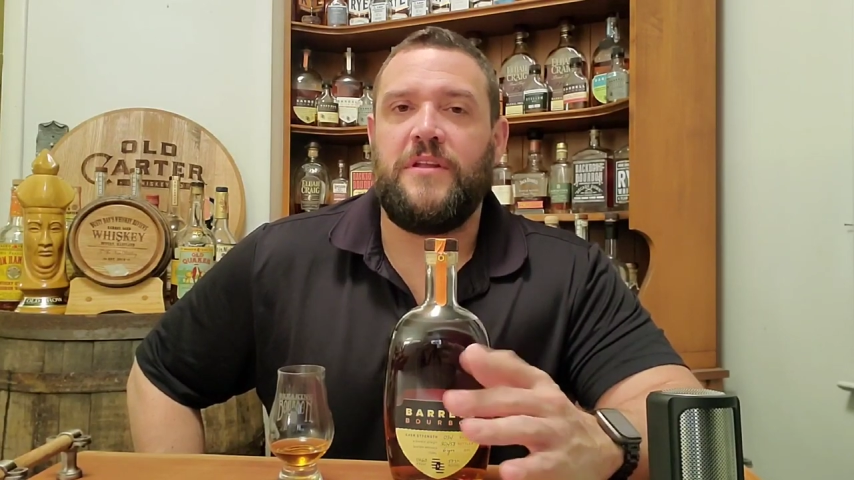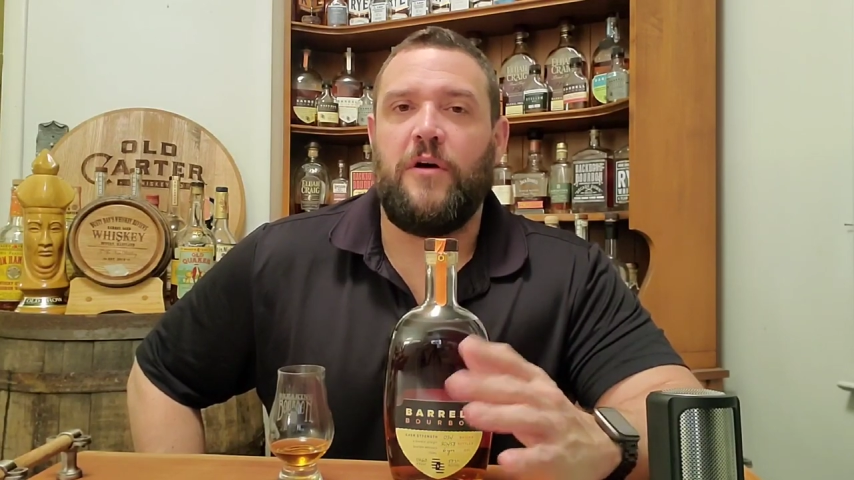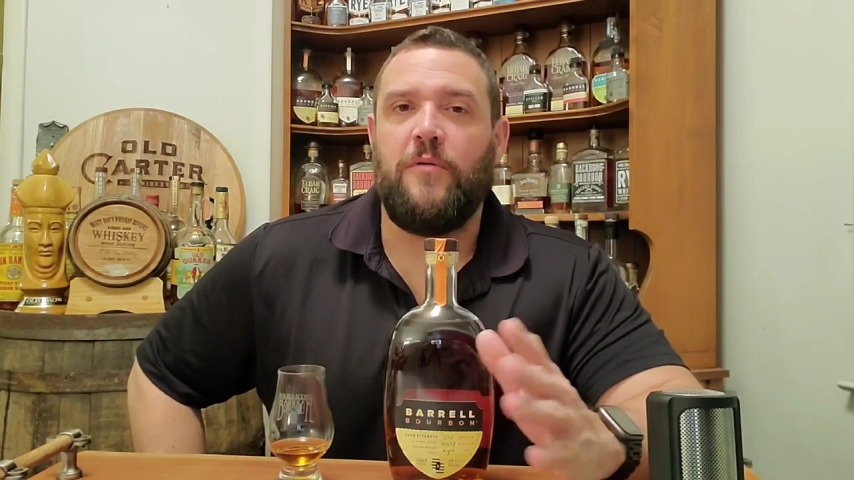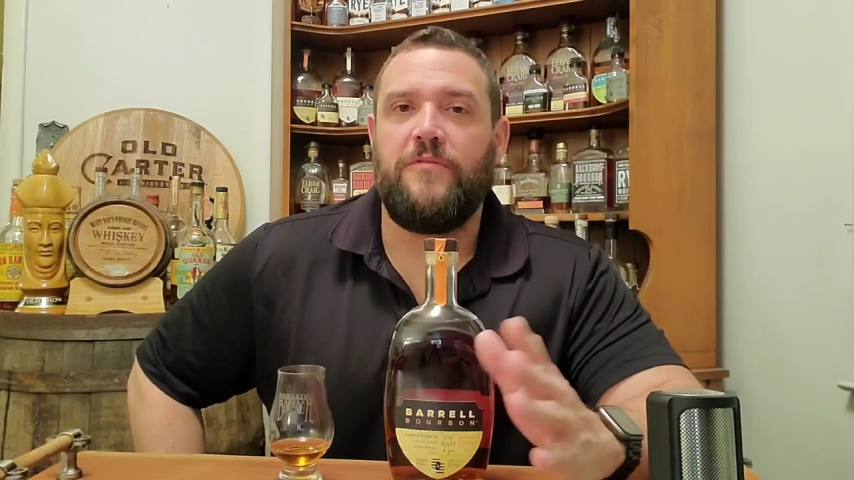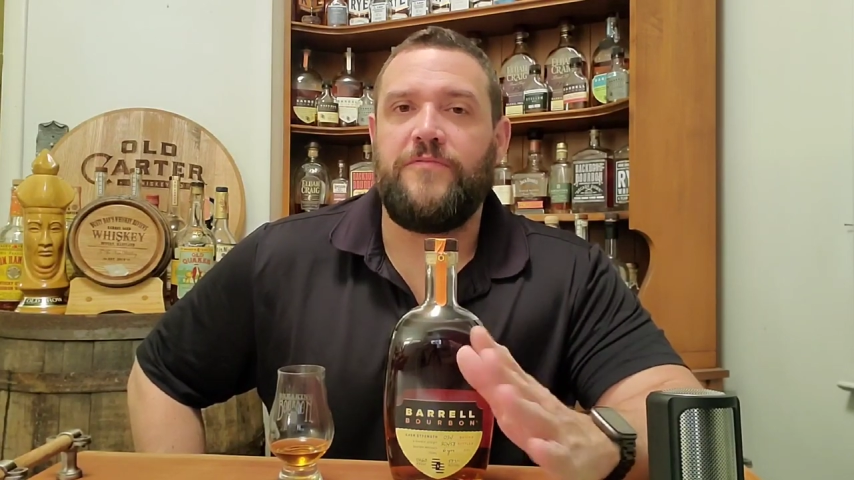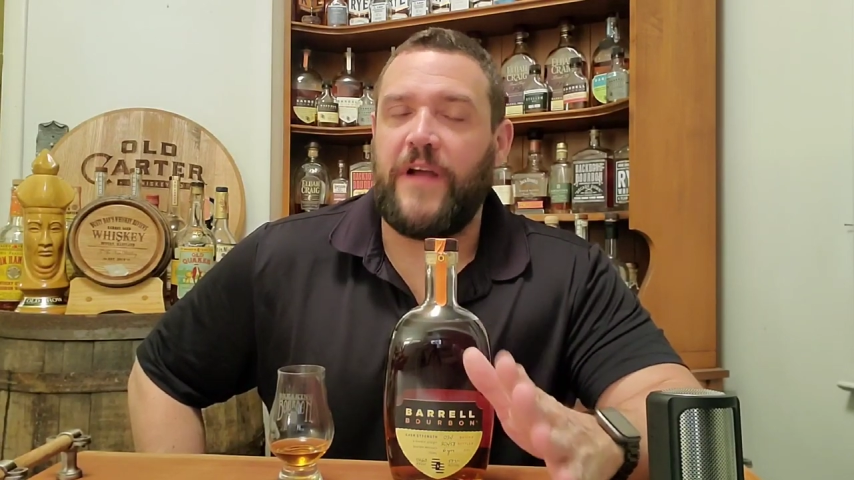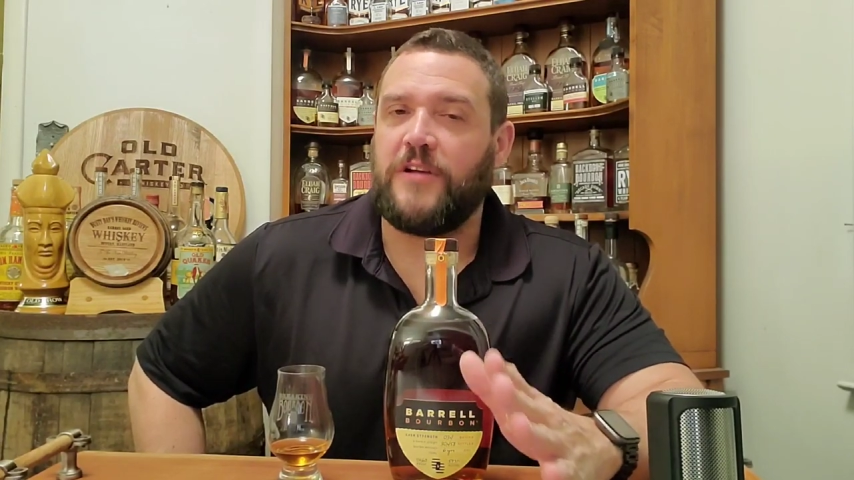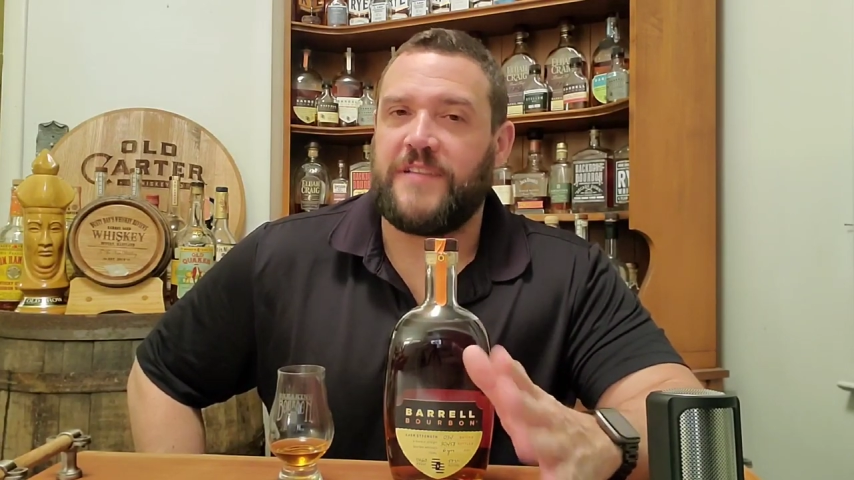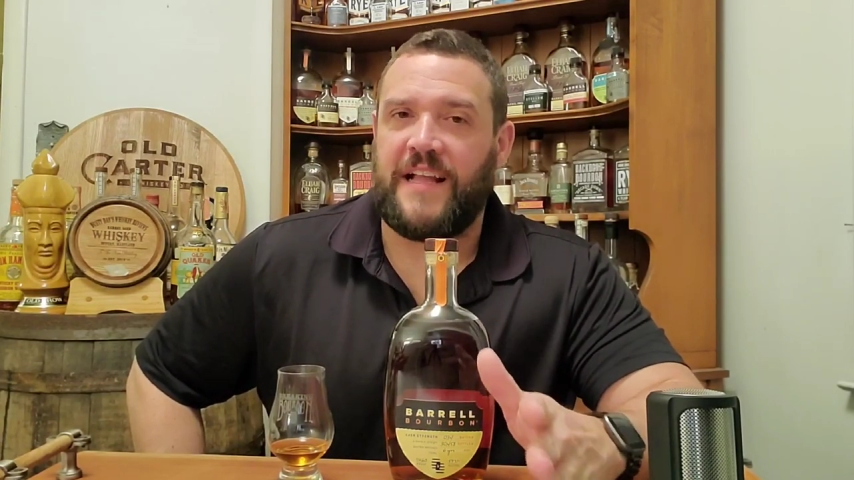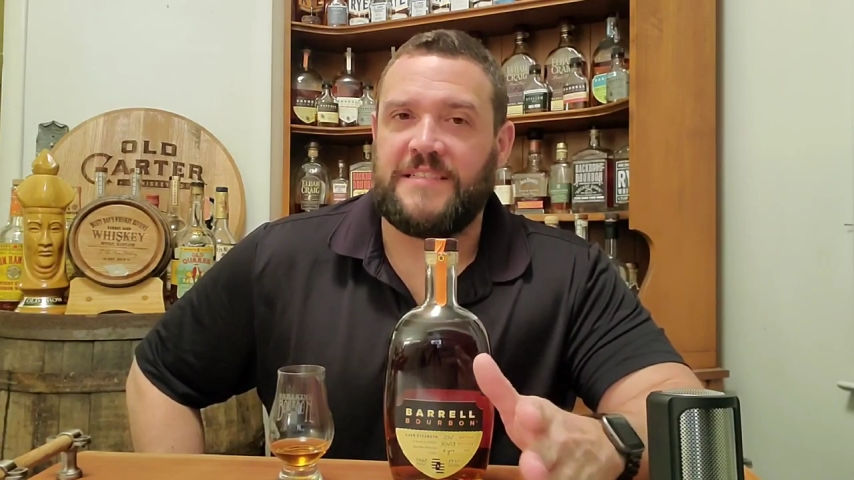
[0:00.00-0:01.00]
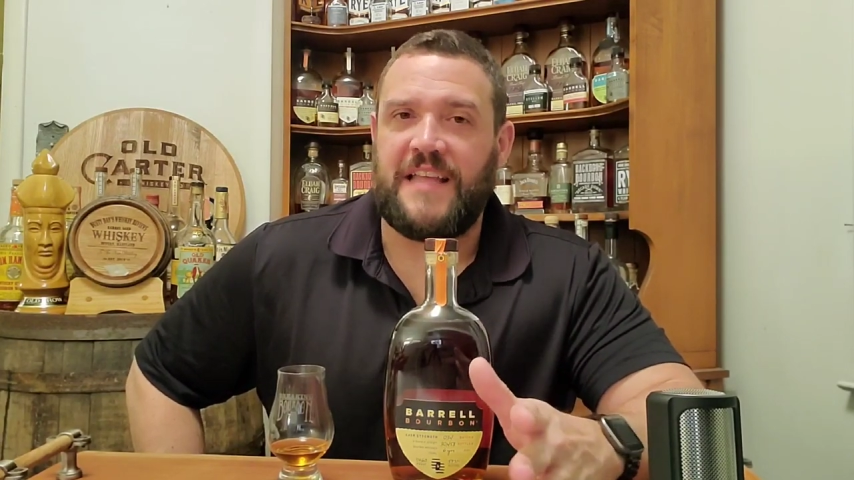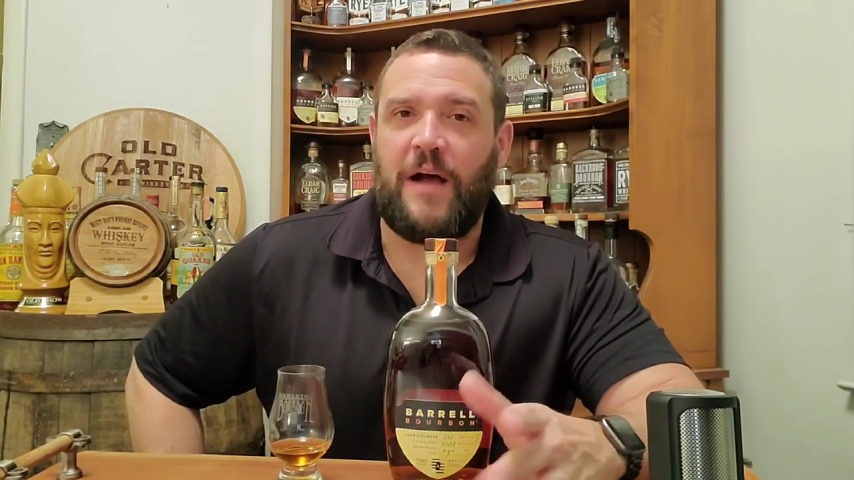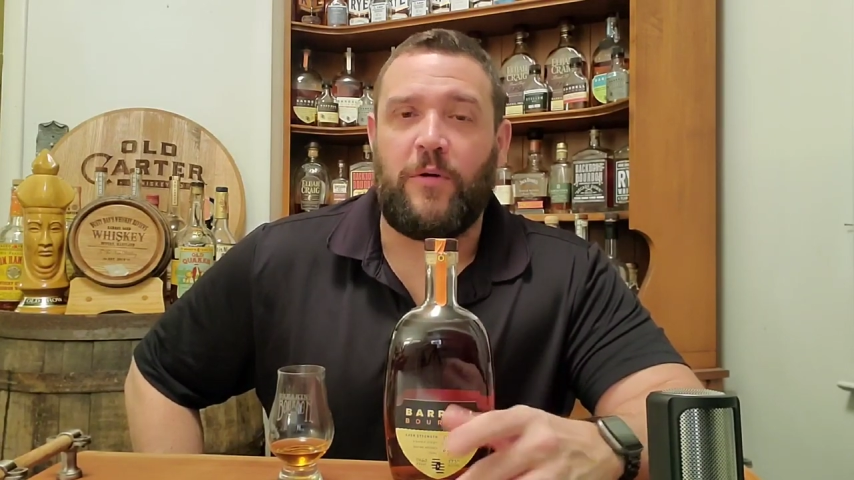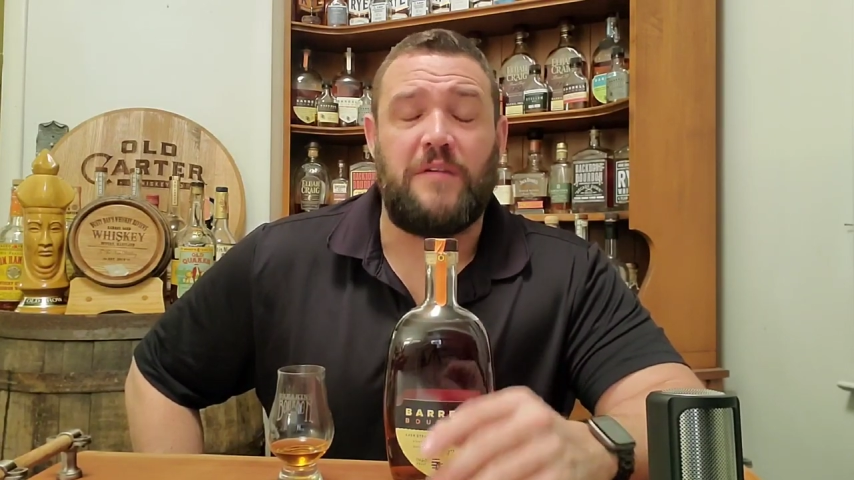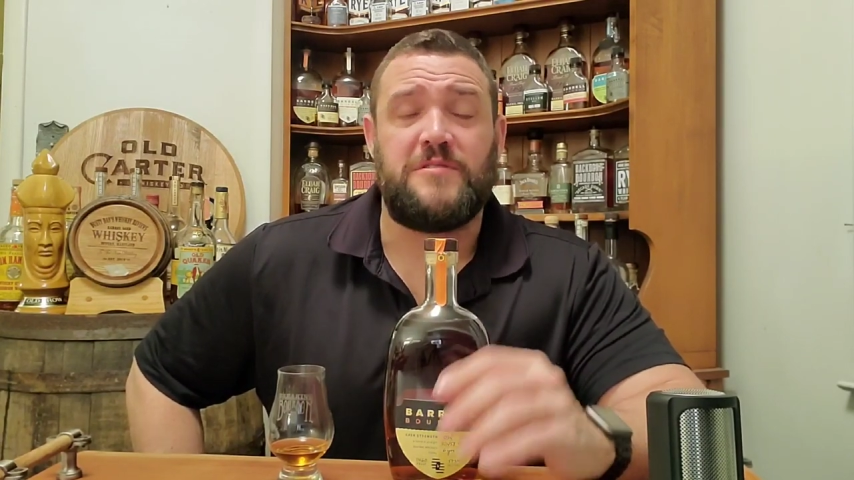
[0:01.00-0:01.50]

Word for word: you know, fares against that one.